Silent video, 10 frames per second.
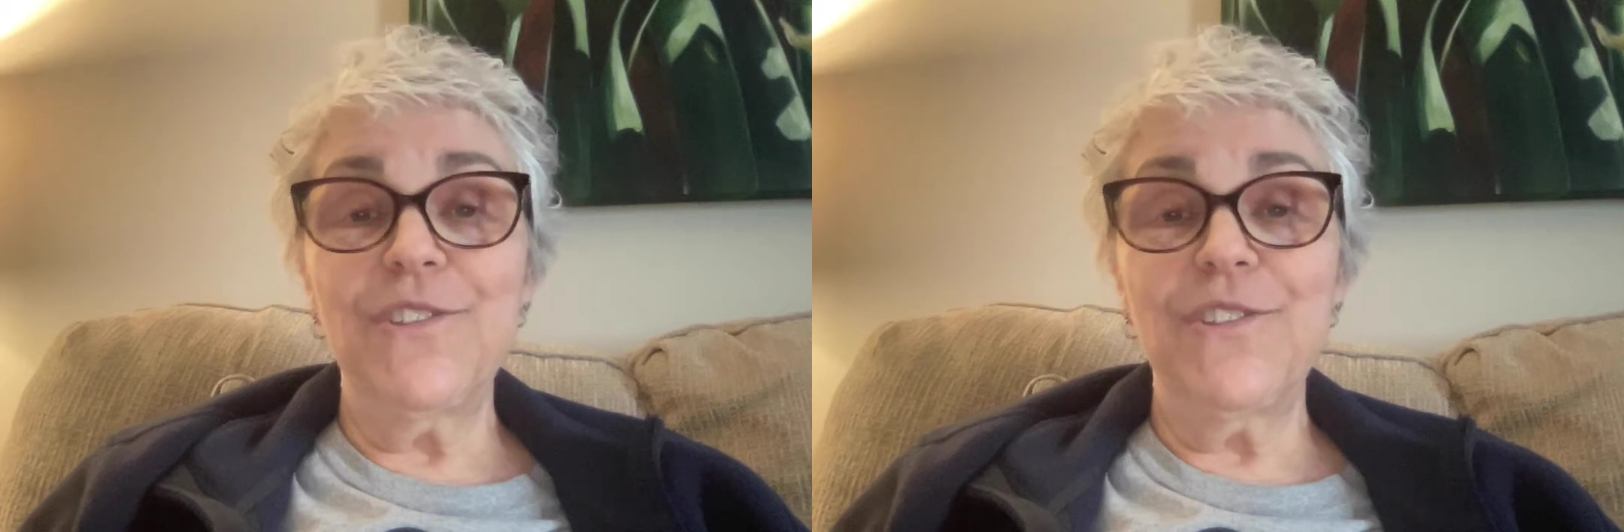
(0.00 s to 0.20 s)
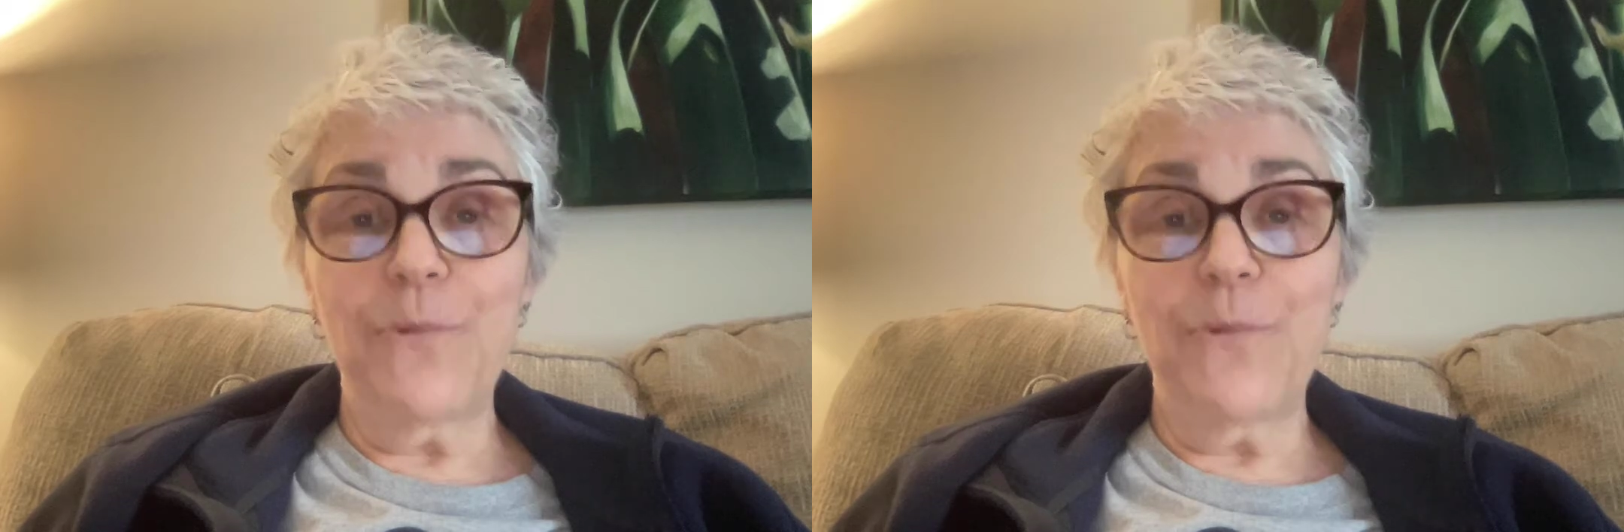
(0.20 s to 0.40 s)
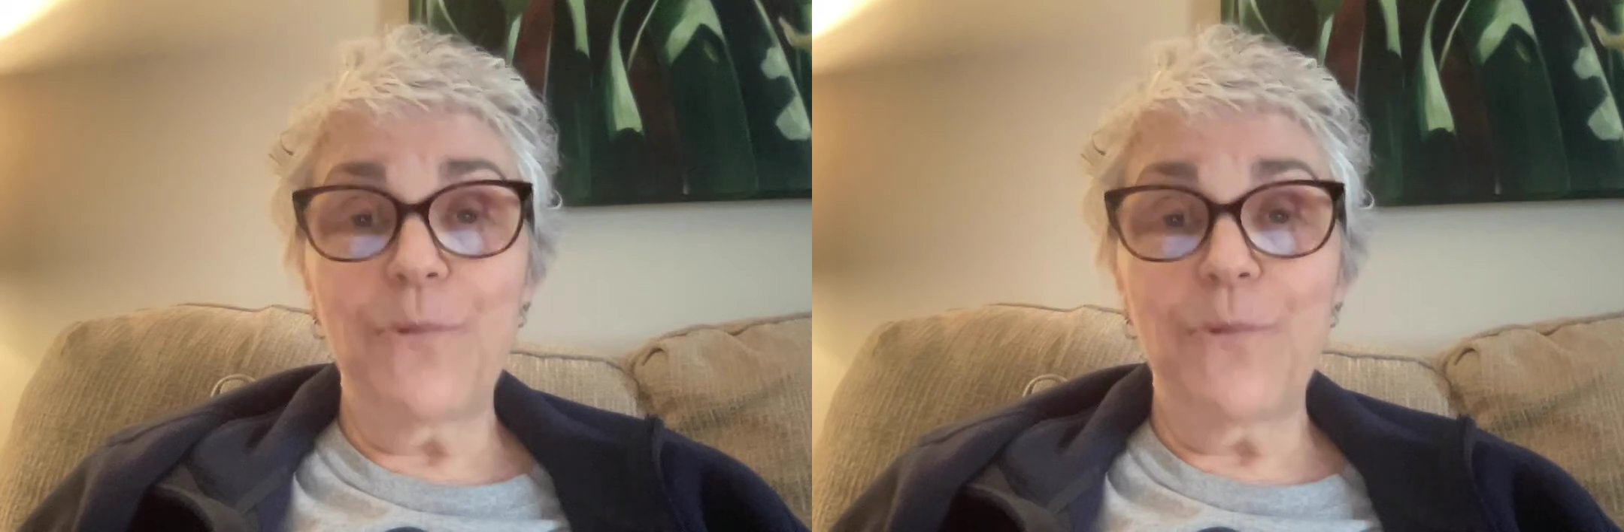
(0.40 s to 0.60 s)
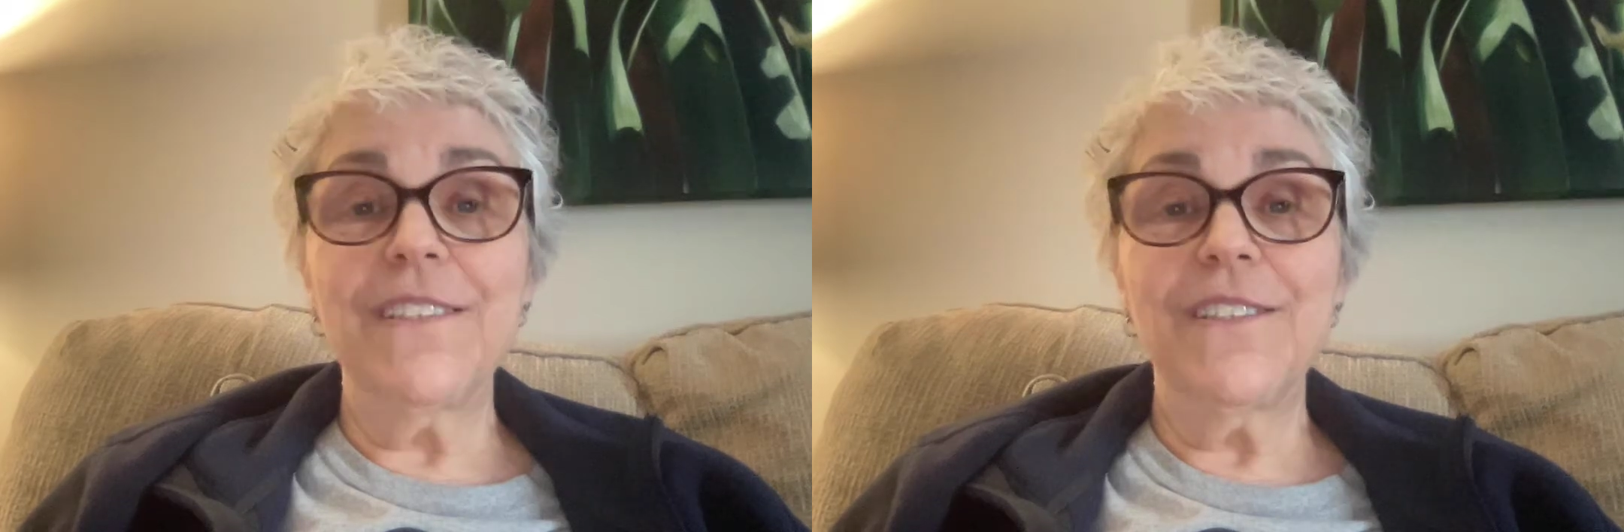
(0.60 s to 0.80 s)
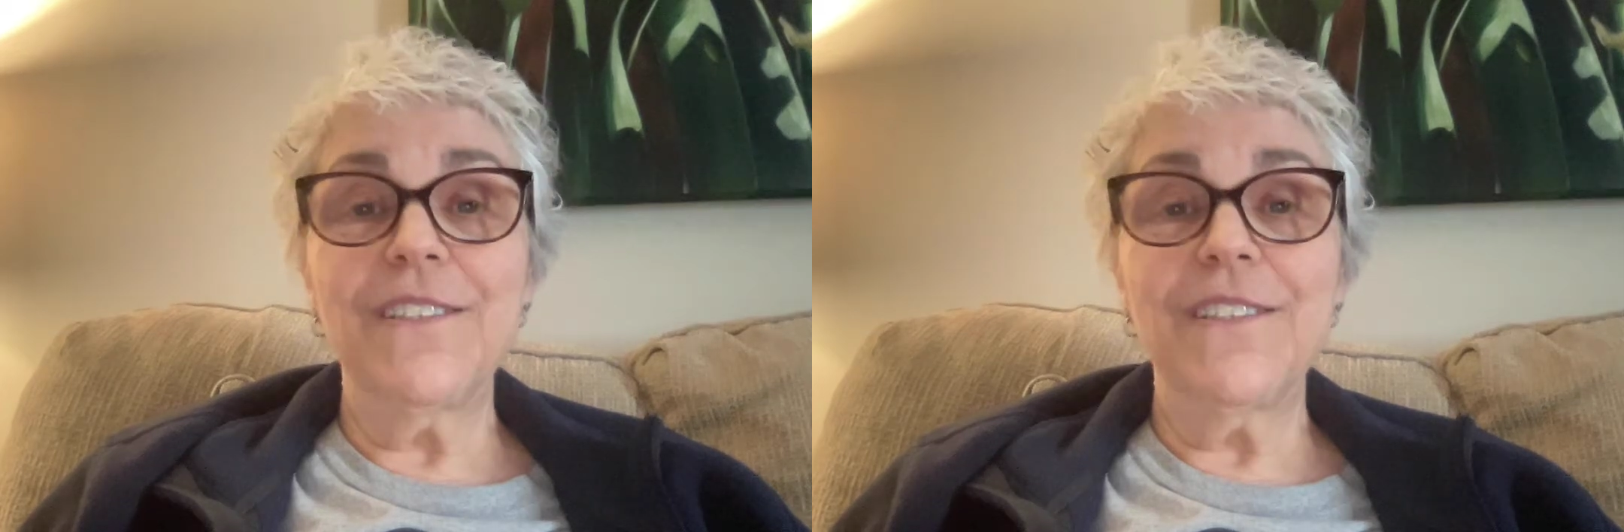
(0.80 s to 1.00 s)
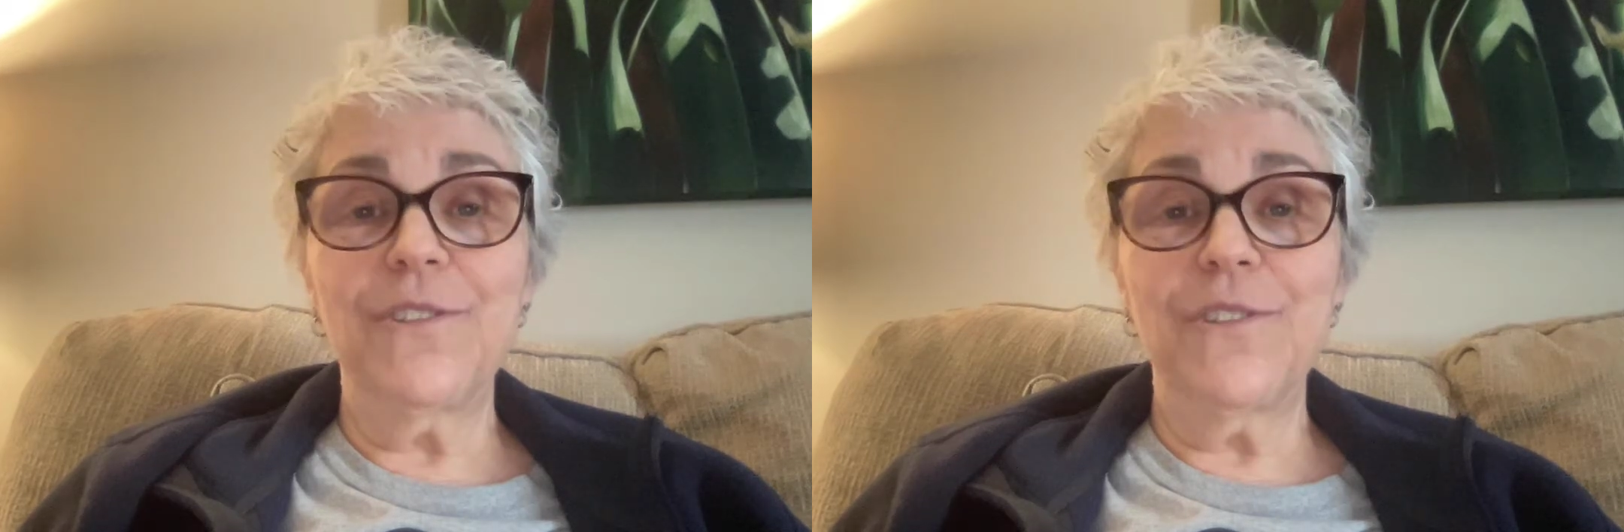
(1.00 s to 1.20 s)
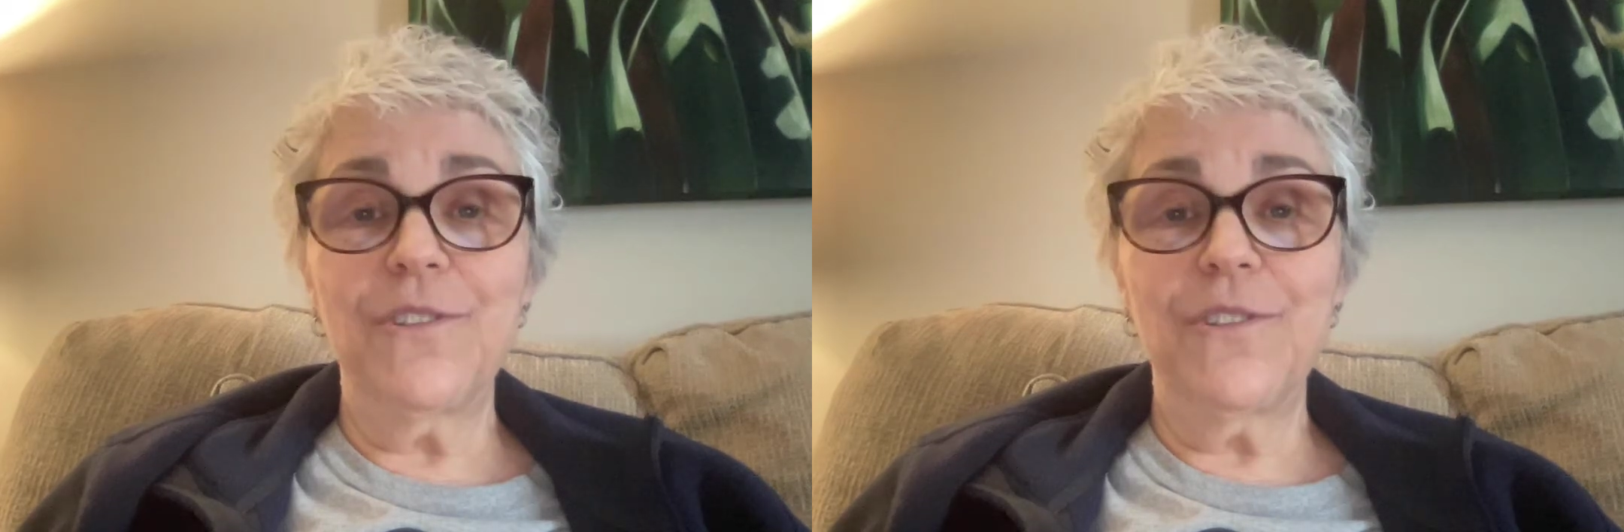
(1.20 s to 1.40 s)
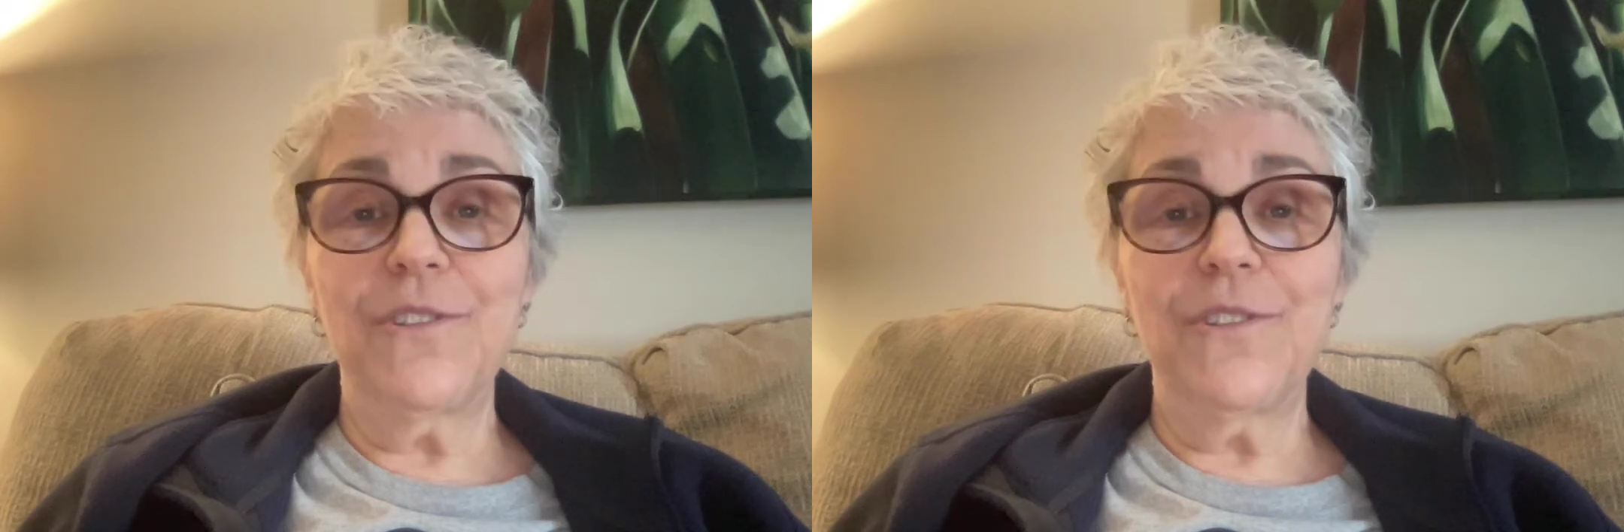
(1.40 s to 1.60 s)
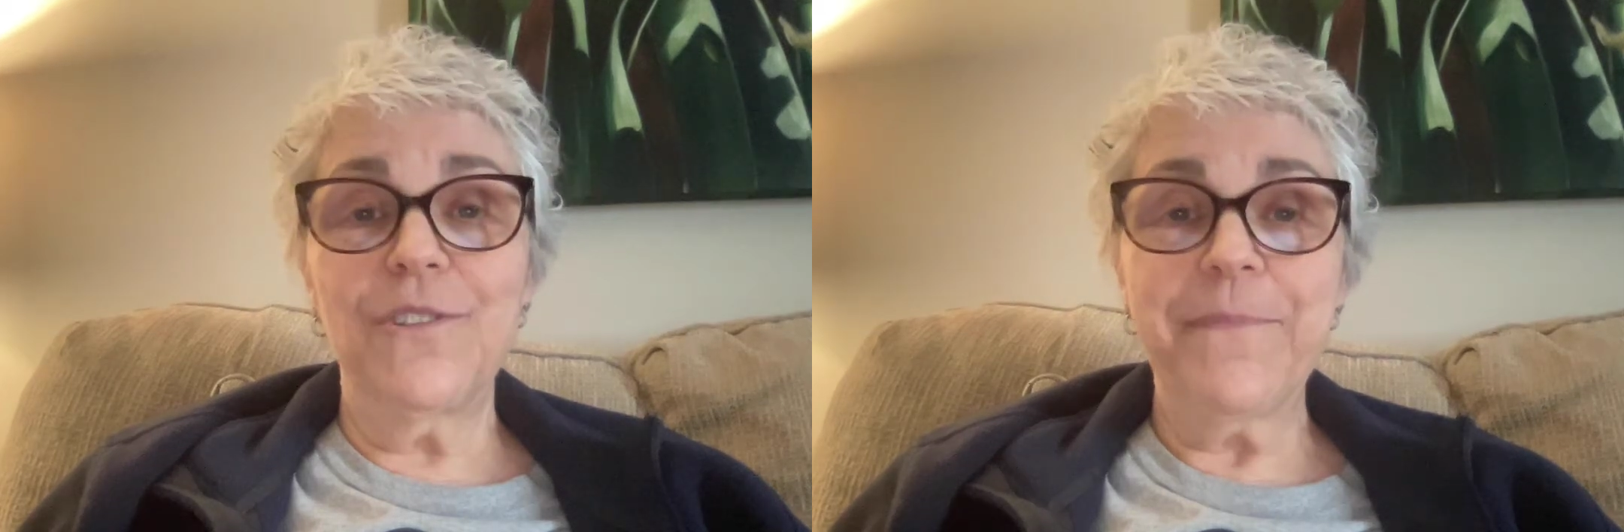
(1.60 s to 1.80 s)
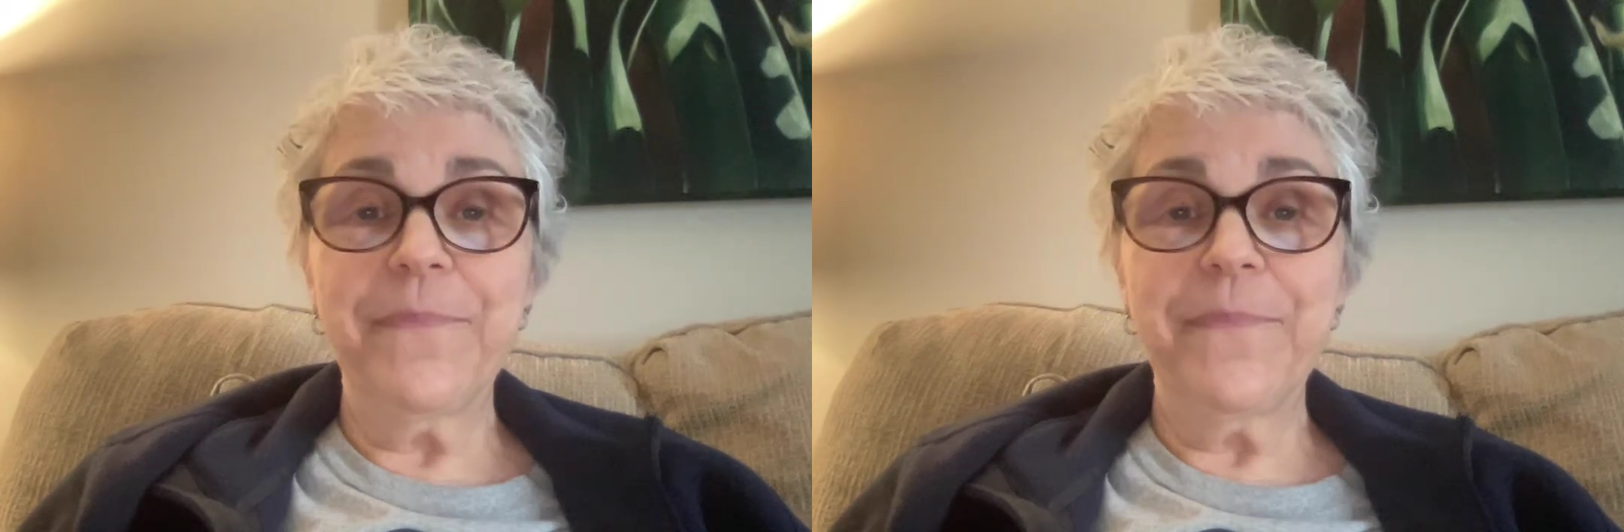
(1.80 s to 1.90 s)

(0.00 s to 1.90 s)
2020.